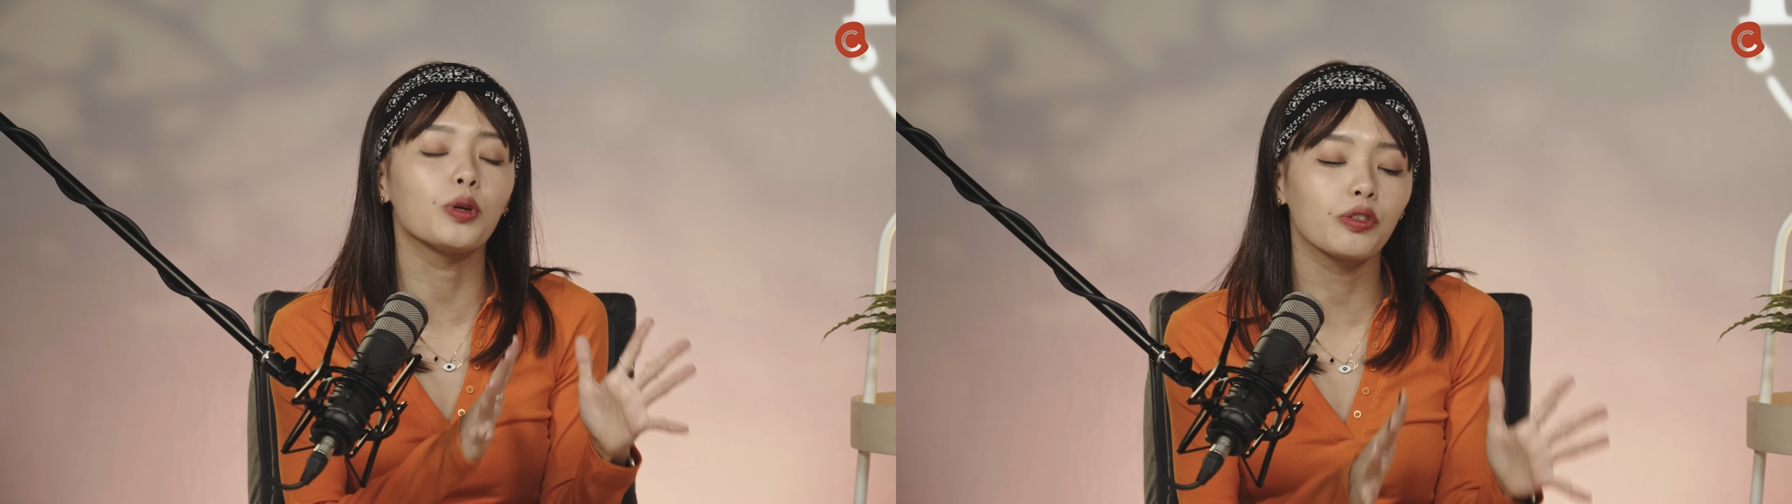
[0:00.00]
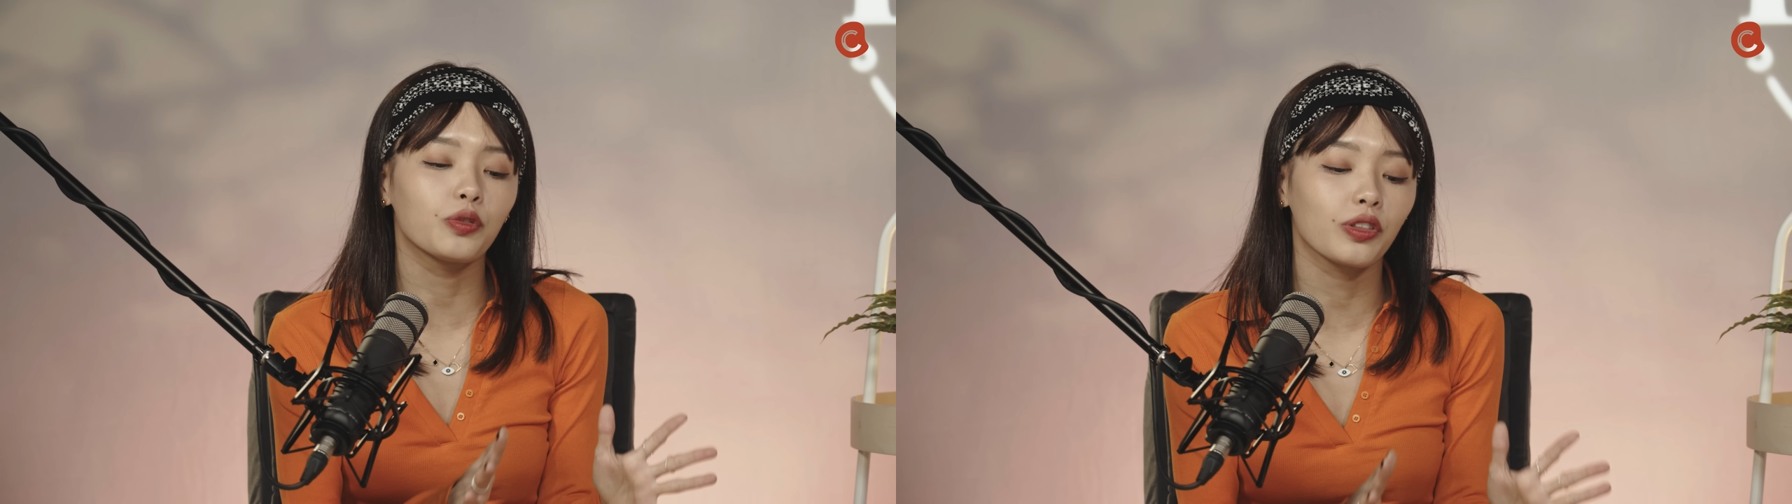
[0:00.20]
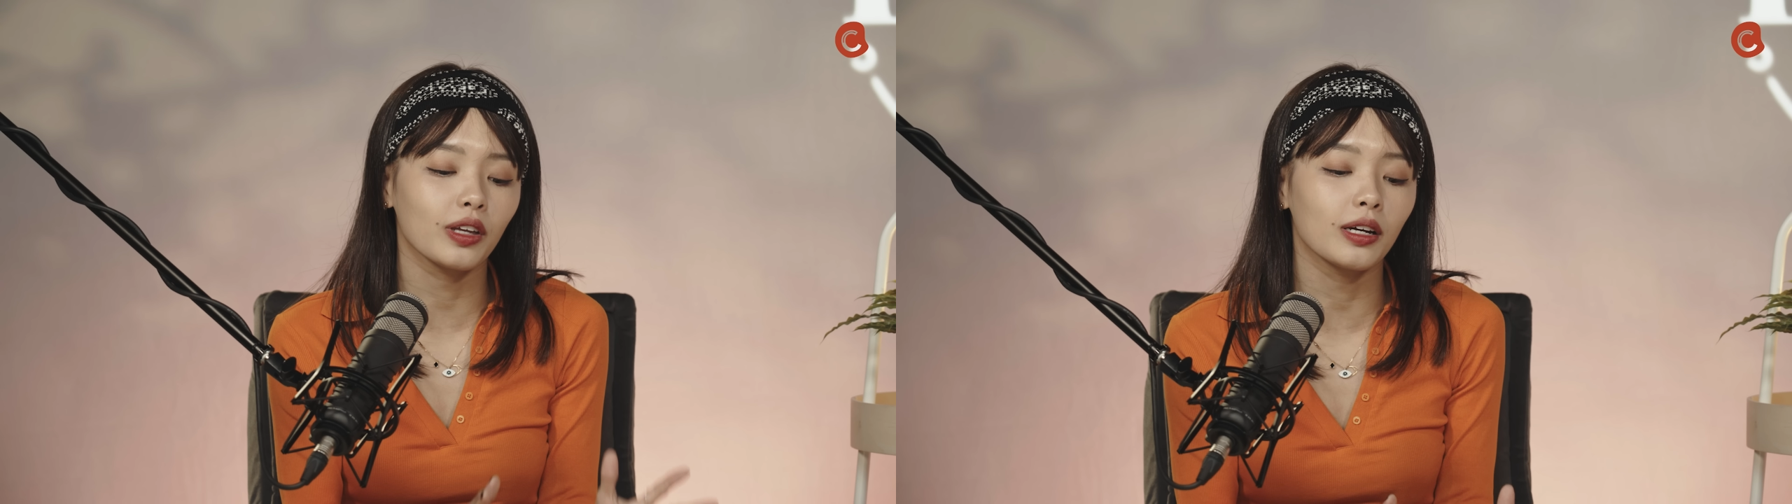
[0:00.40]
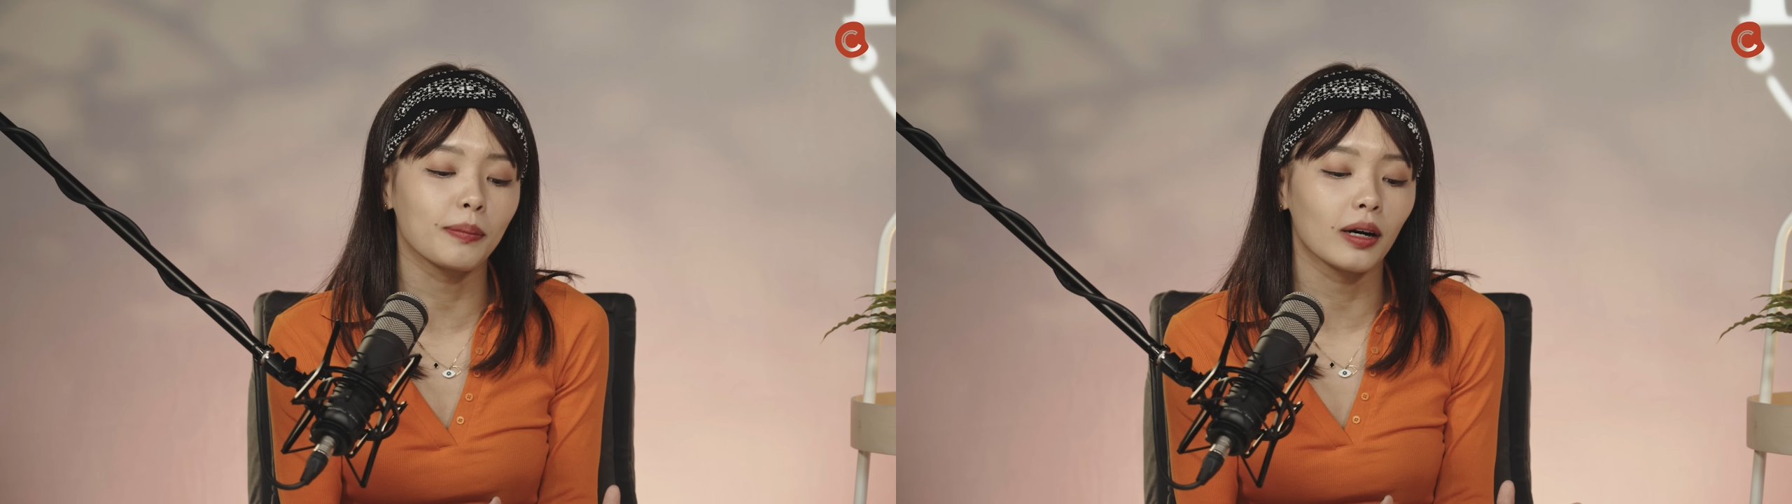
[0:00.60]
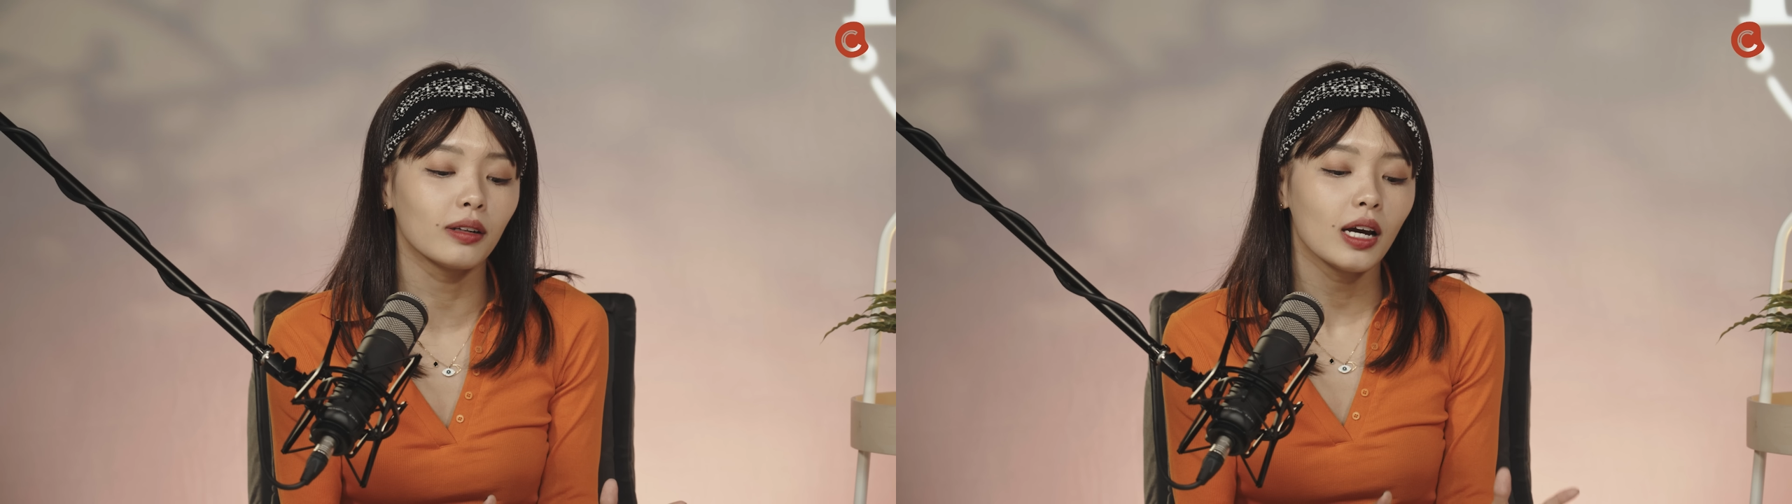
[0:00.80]
beautiful thing
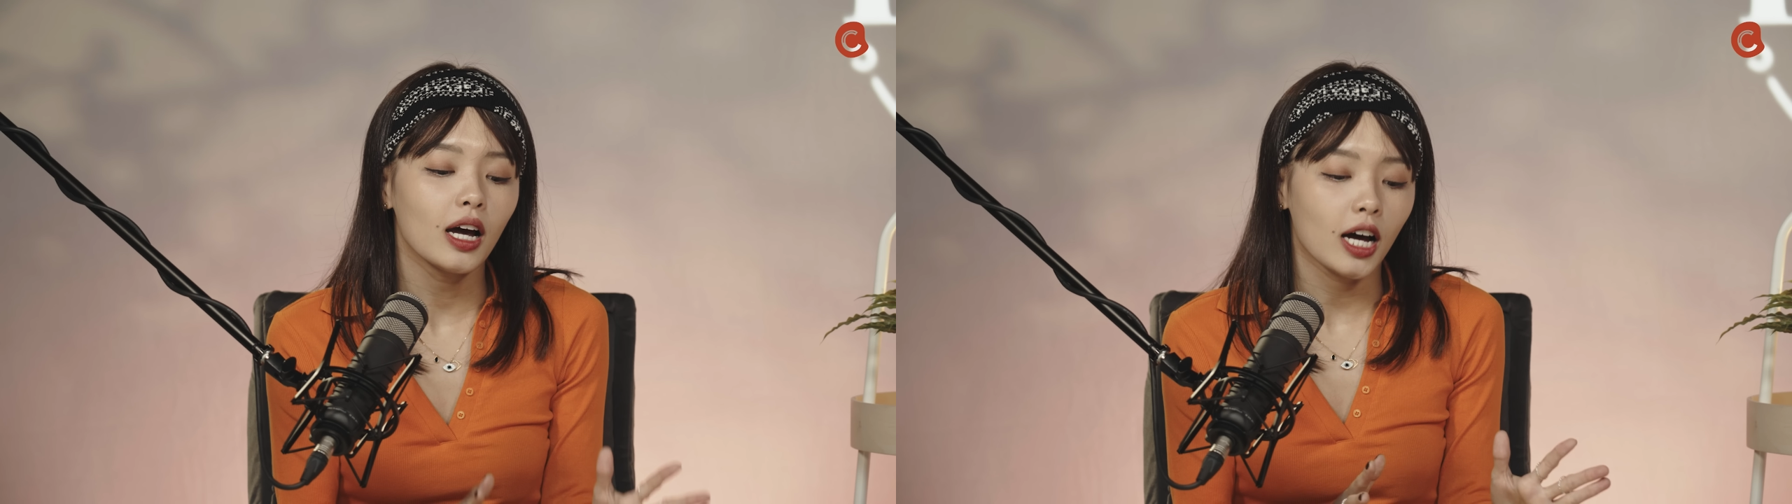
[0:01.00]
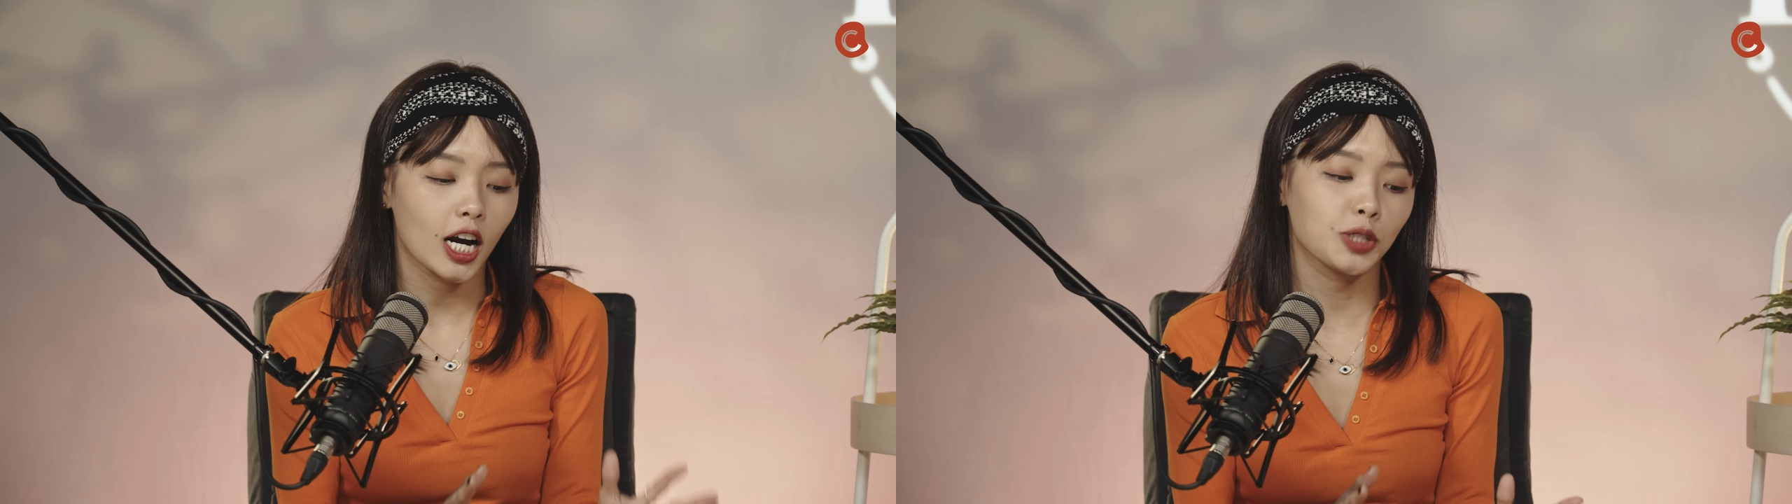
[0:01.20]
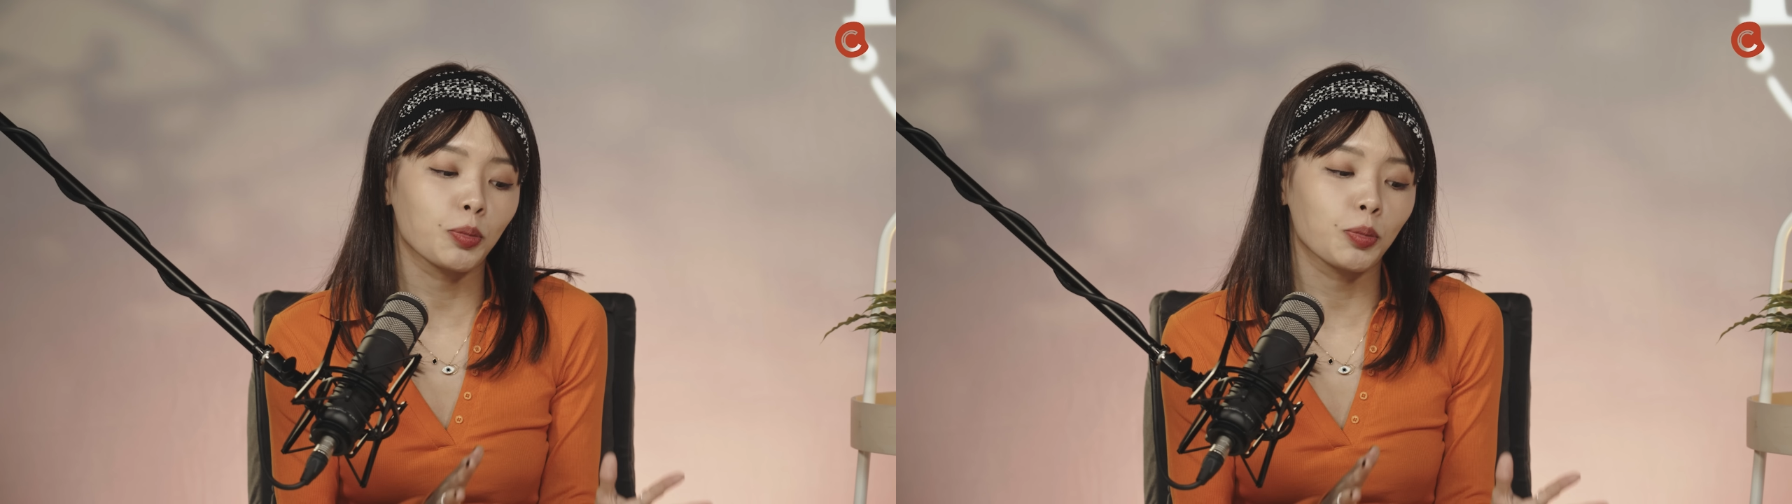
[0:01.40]
about Harsh